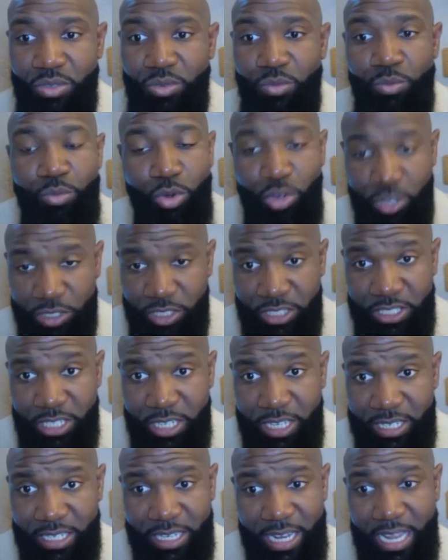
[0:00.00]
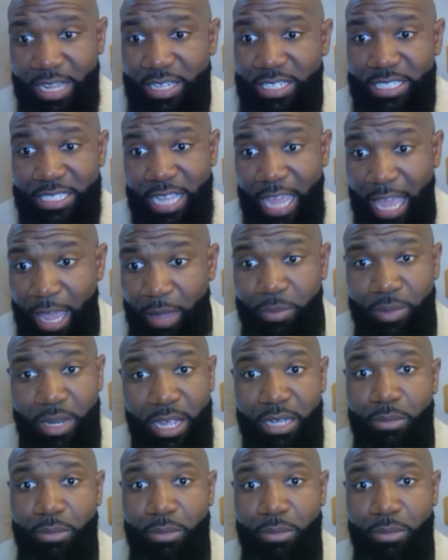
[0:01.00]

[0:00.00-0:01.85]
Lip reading: more sudden and just happened out of